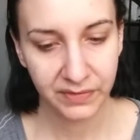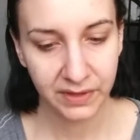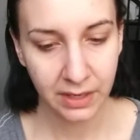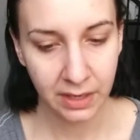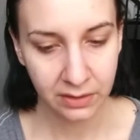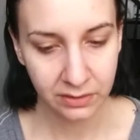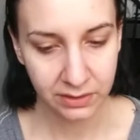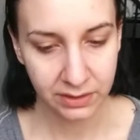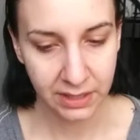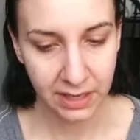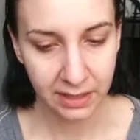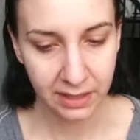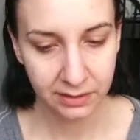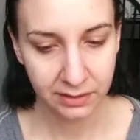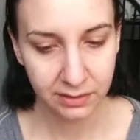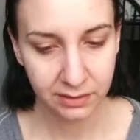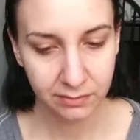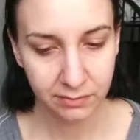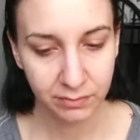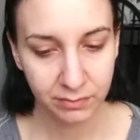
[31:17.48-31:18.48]
there's that.
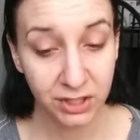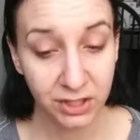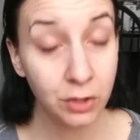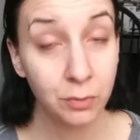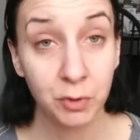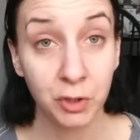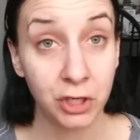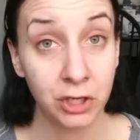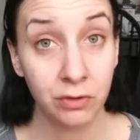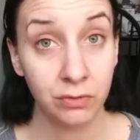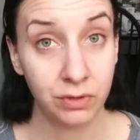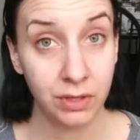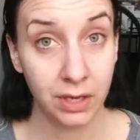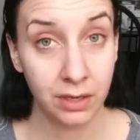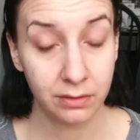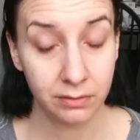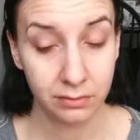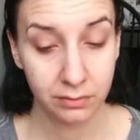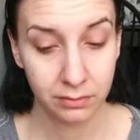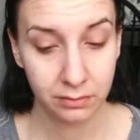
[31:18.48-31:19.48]
Super cute
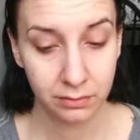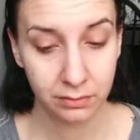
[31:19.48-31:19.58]
though.